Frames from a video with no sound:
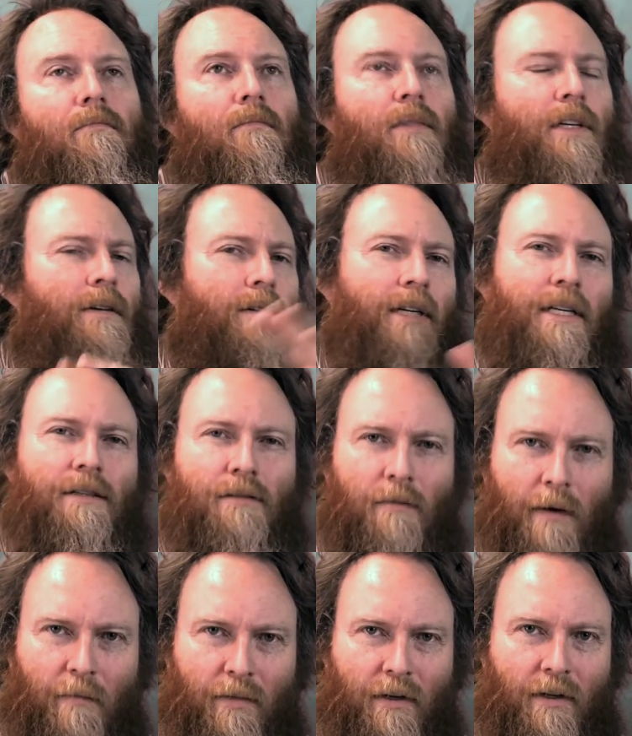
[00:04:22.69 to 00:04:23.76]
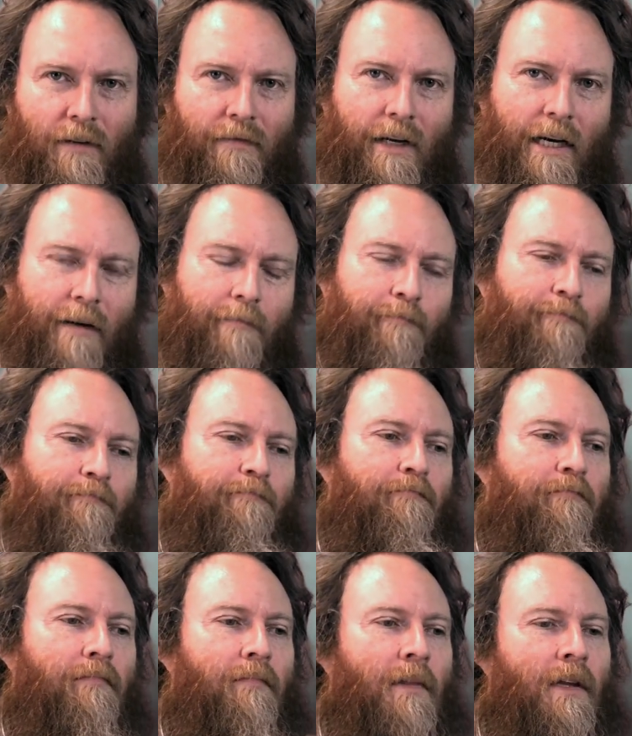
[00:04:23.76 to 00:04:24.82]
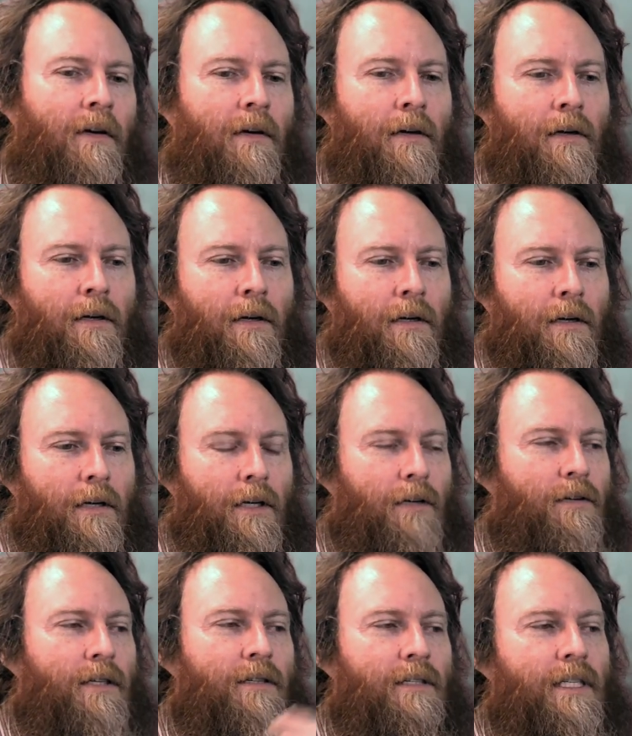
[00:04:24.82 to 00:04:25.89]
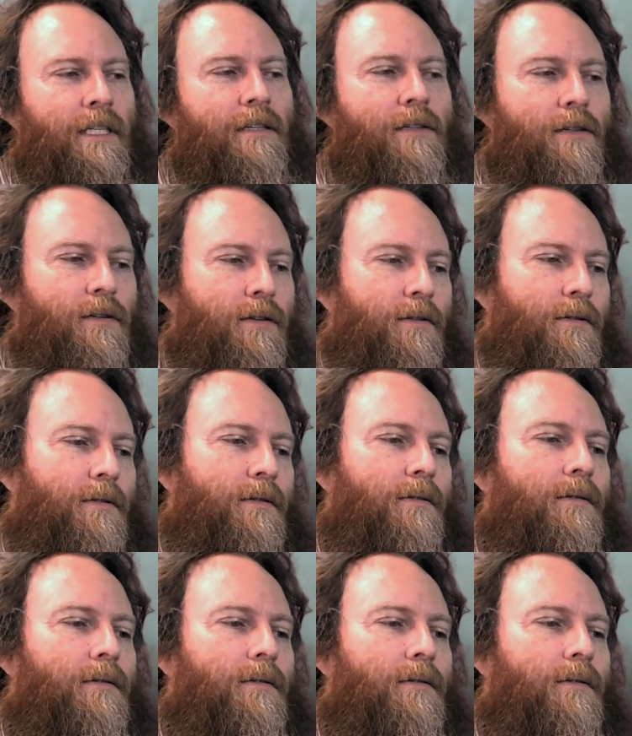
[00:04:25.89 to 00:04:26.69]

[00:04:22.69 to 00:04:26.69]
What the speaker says: You don't need to remember all of that. You just need to